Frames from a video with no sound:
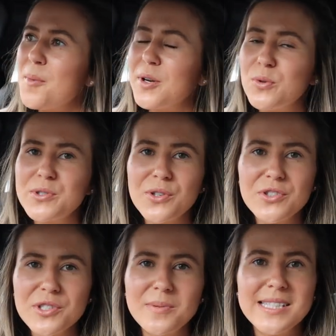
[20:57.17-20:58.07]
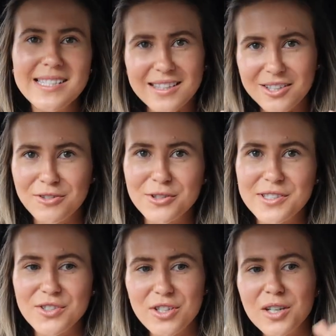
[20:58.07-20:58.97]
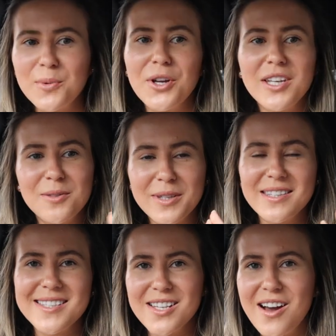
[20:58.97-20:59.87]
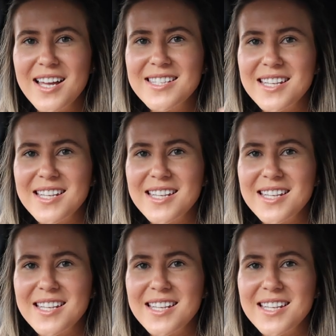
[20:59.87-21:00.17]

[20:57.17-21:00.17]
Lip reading: but also just with ceiling roses, trying to work in with the size,